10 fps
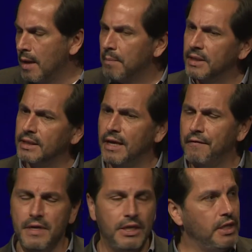But the
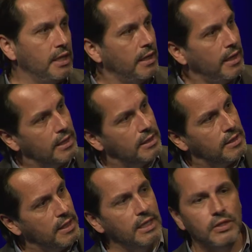definition is
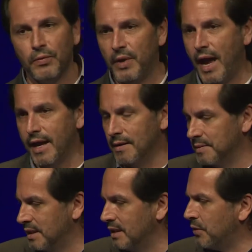these 3
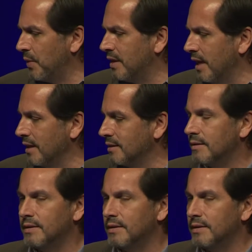items, these 3 things,